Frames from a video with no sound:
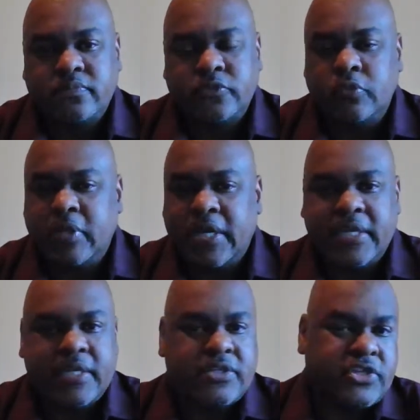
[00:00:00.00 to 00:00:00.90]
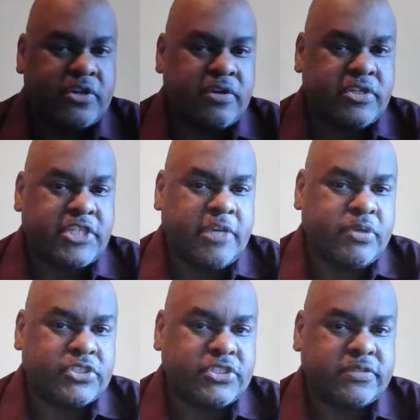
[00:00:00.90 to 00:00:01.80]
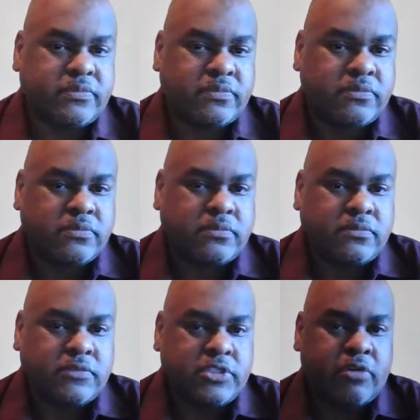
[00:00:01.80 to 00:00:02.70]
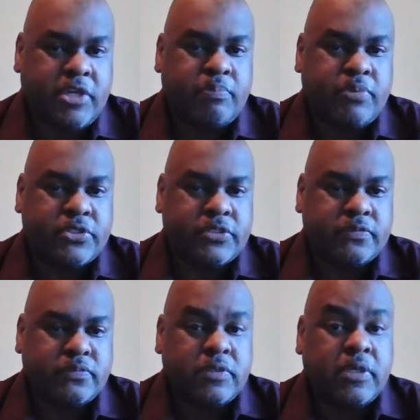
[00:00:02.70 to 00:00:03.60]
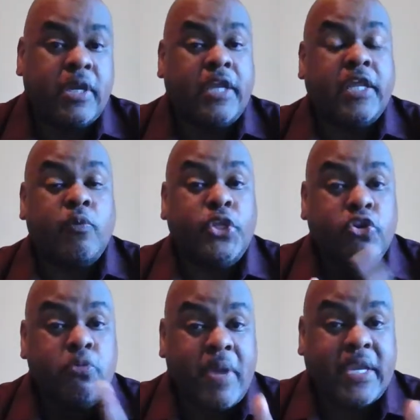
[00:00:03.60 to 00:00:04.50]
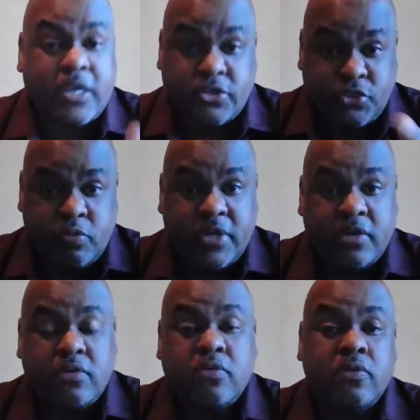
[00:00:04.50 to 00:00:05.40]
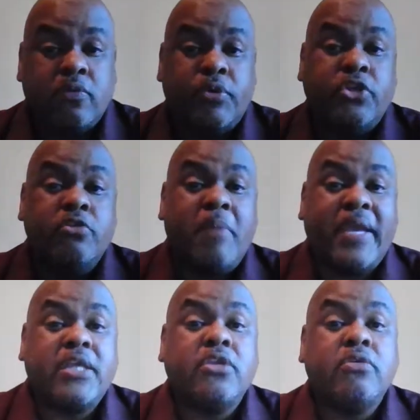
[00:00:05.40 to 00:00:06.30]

Do not get discouraged. Keep pushing. You know, keep pushing. And then when you make it, because you will, when you make it, you